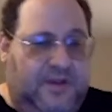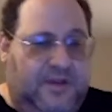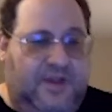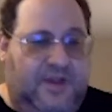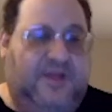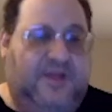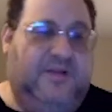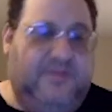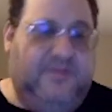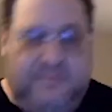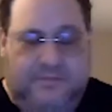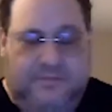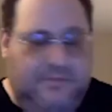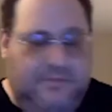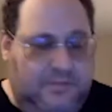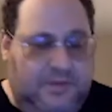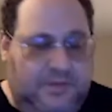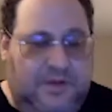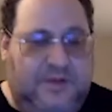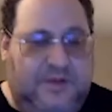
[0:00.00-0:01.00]
and
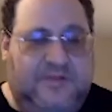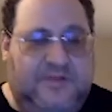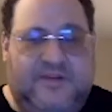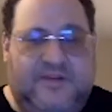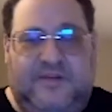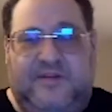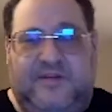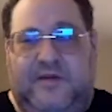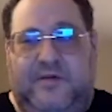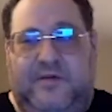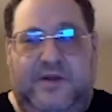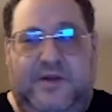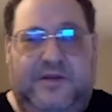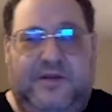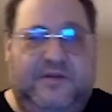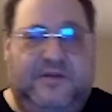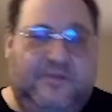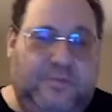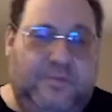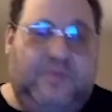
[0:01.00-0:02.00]
in this case I connect
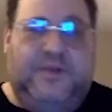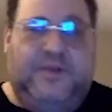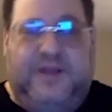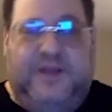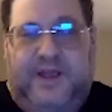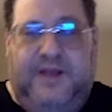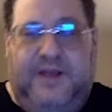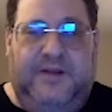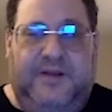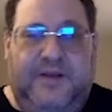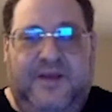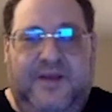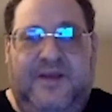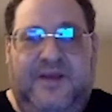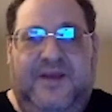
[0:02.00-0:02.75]
to root. Again,